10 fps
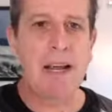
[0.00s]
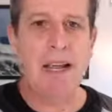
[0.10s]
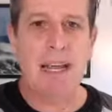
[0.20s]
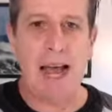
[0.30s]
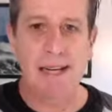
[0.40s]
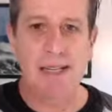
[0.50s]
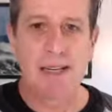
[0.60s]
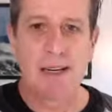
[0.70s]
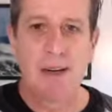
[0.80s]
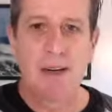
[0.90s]
gets
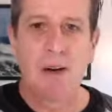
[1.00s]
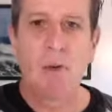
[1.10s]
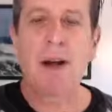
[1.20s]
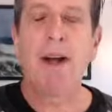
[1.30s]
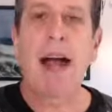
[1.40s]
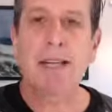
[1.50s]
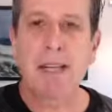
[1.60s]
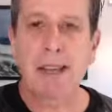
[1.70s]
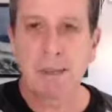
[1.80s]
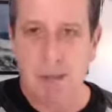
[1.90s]
what you're
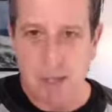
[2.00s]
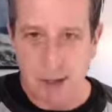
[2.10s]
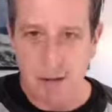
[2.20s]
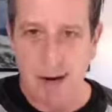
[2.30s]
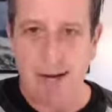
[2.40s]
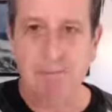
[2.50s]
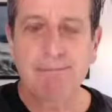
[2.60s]
asking them to do, right?